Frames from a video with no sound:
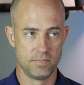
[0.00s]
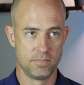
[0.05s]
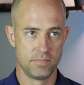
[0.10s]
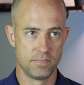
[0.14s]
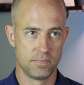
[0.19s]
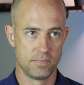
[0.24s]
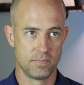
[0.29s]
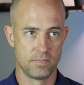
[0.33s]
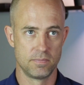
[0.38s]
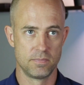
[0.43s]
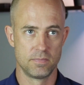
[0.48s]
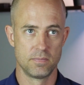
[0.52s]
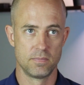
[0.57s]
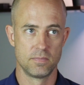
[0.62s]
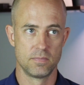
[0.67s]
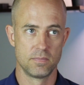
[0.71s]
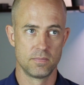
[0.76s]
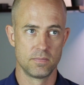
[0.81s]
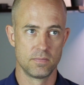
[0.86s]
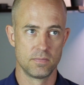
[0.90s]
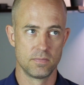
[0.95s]

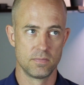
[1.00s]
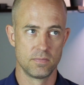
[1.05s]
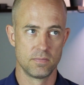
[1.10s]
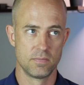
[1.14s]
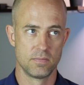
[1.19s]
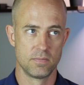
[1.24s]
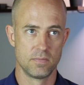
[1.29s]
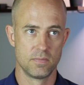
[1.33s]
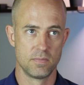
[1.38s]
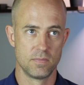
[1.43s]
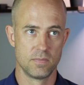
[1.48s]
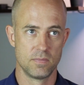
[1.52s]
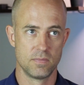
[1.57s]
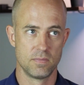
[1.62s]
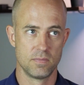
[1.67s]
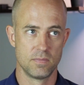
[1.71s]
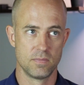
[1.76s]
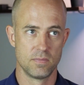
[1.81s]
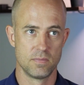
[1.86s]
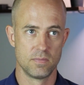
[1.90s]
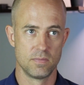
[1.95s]

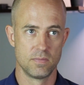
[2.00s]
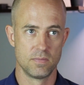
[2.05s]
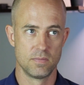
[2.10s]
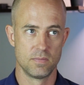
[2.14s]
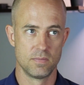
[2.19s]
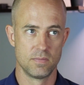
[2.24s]
Nothing is said.